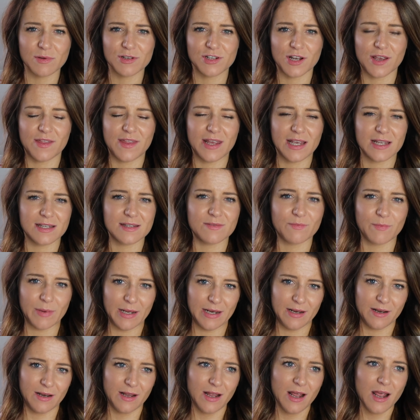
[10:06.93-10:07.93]
which I think's
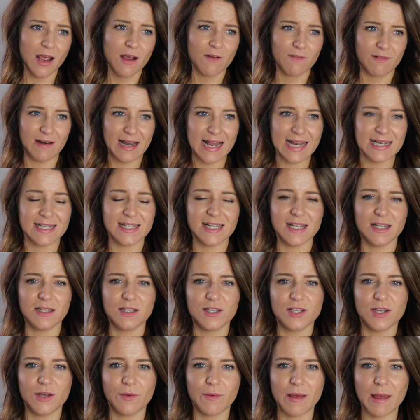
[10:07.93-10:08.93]
been
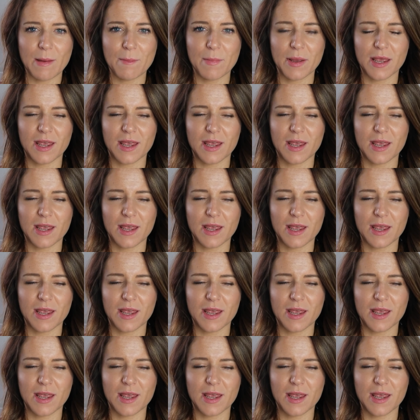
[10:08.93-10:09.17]
related to it,